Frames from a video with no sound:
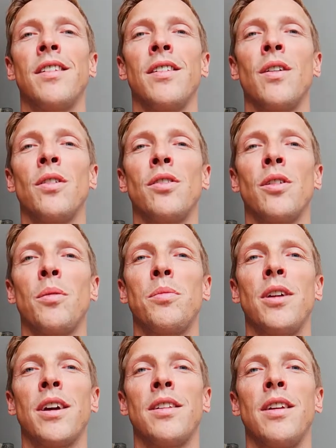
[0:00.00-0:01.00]
those
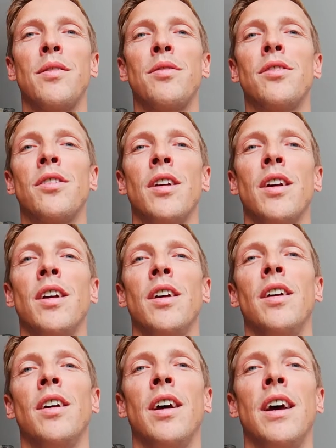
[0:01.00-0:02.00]
objectives,
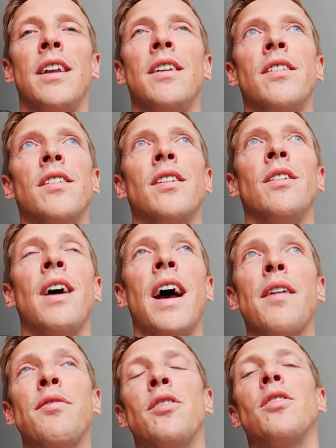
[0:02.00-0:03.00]
and you
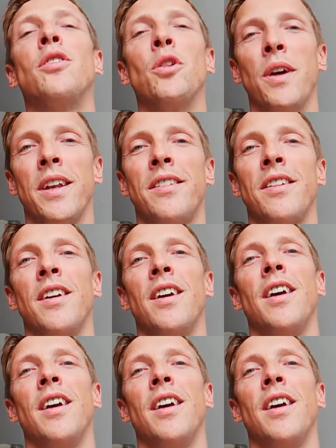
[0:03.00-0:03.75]
have to do it.